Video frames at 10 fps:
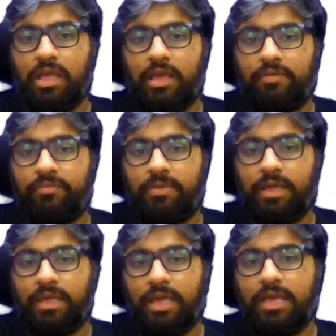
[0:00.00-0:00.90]
F
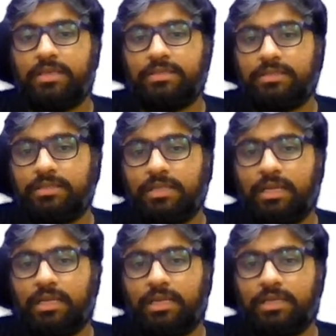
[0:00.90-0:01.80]
by S,
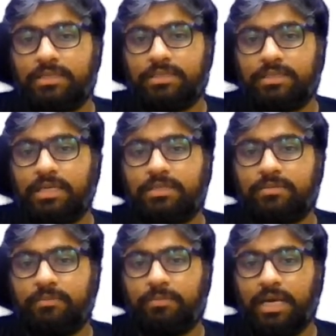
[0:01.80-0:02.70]
that is 6
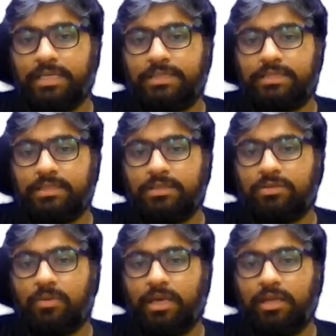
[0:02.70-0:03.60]
by 6
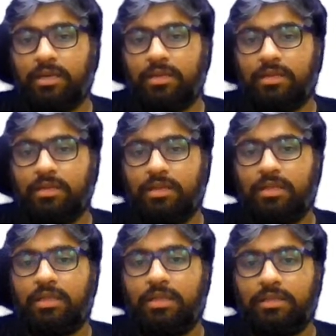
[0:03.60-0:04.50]
square.
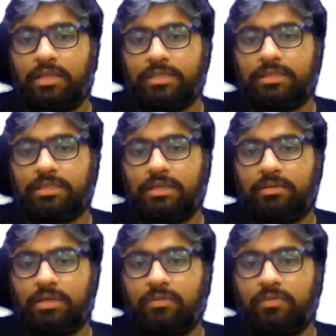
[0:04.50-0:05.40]
That's nothing
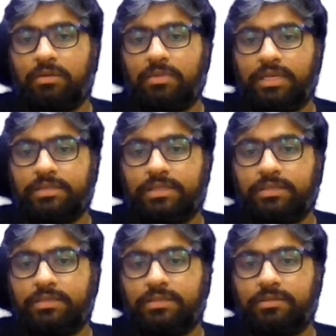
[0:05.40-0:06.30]
but 1/6.